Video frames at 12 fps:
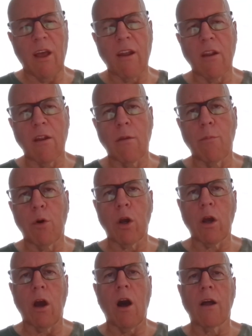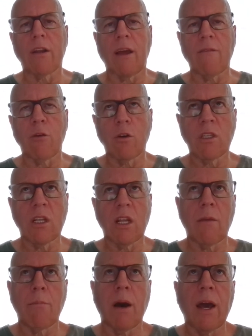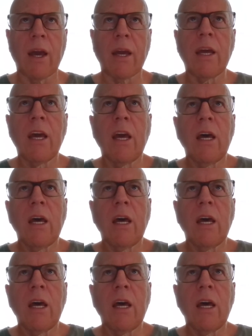edited book on diversity by